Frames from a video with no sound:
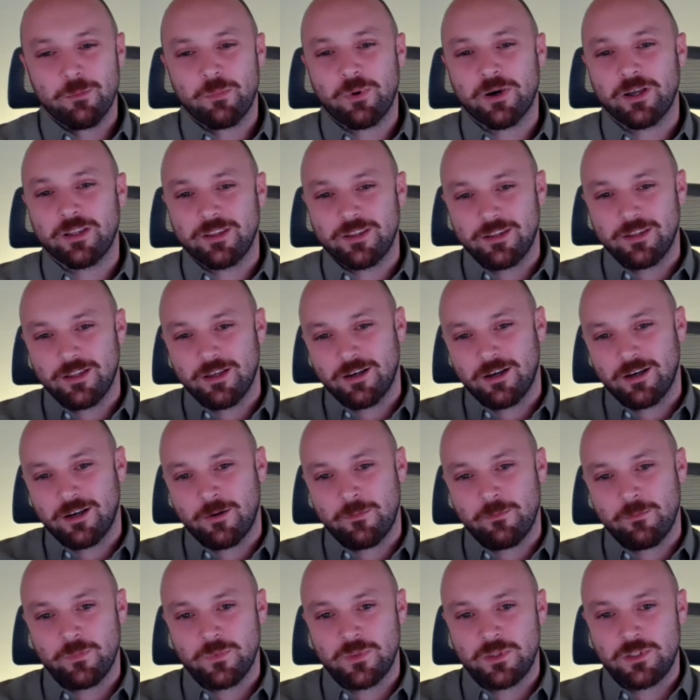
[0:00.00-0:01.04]
but
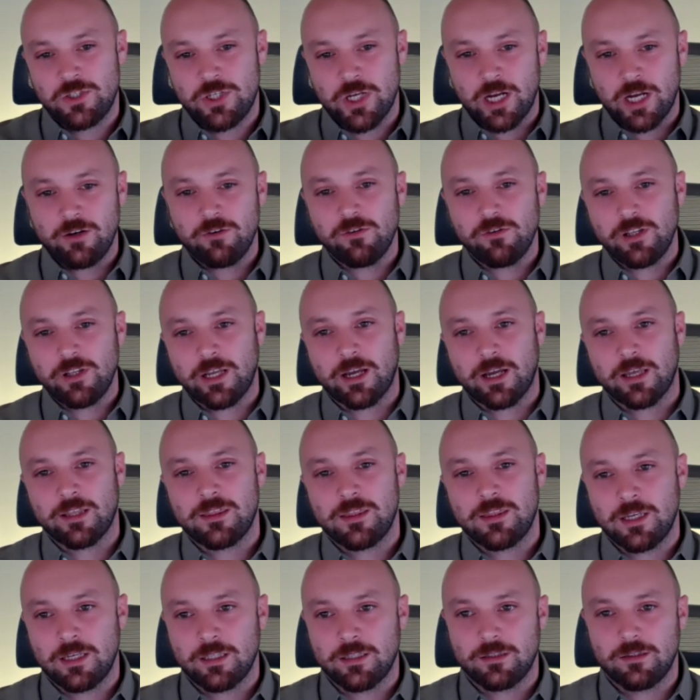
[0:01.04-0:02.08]
um, generally I
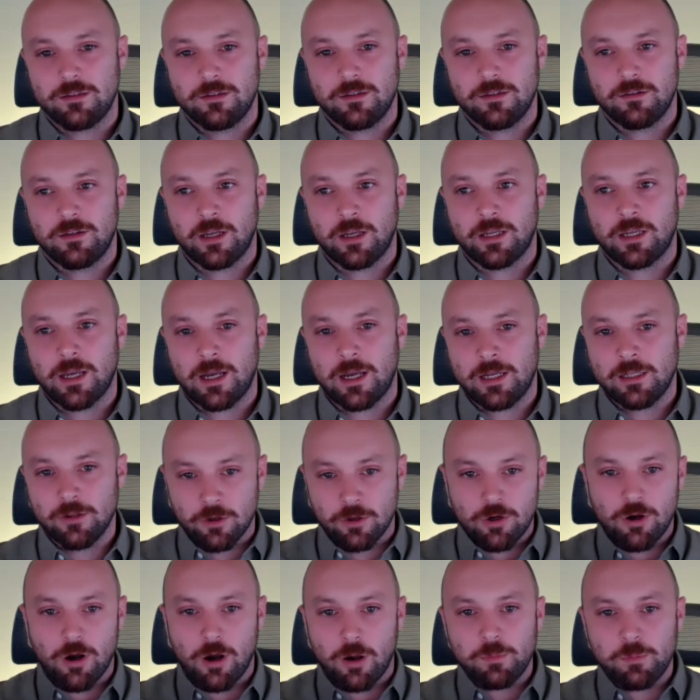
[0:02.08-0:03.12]
think, like, I
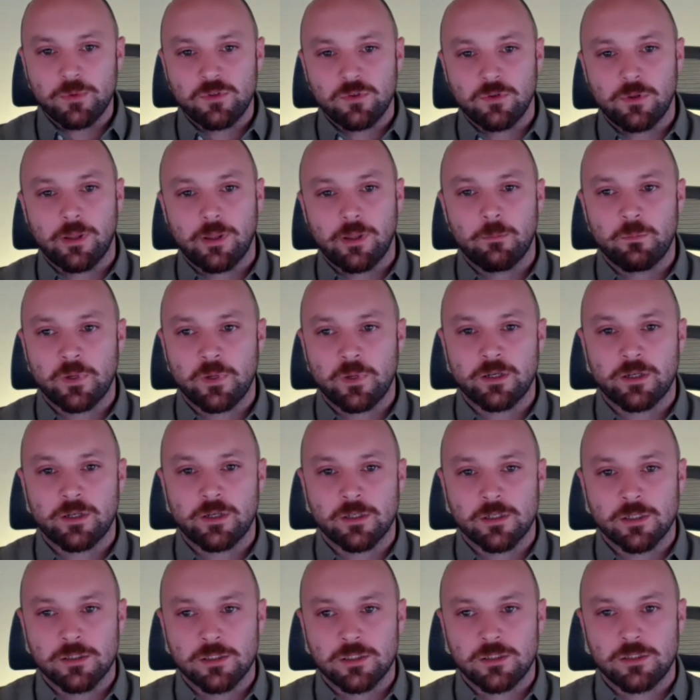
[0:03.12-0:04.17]
look up to them
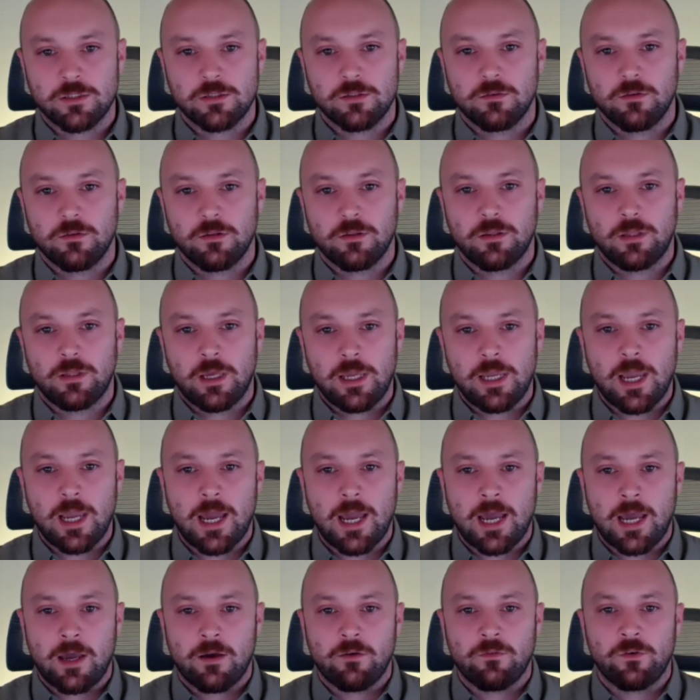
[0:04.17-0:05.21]
because they
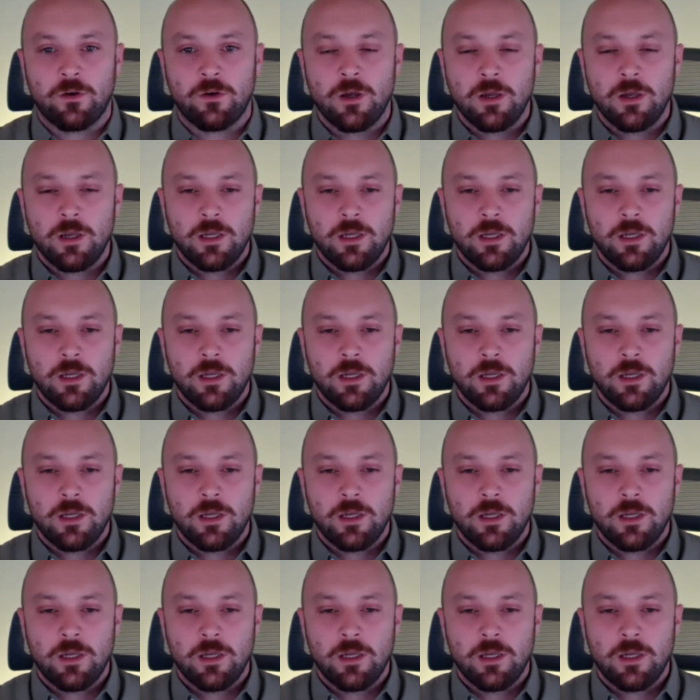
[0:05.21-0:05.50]
have,